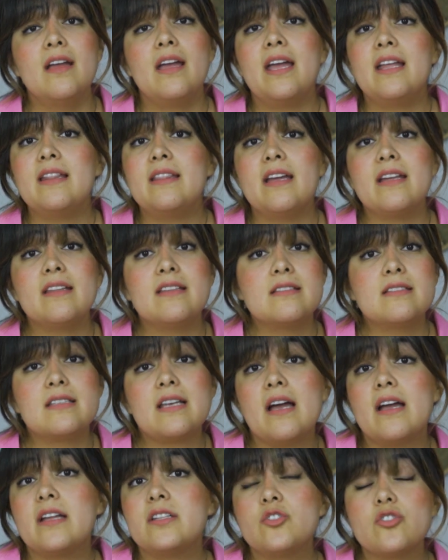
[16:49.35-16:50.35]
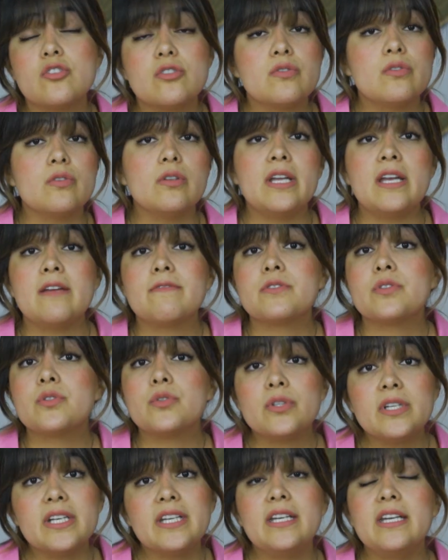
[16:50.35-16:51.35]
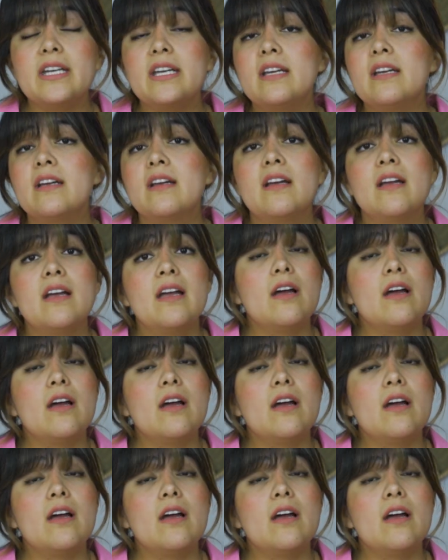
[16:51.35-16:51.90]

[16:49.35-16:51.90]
and they decide just to leave Turkey,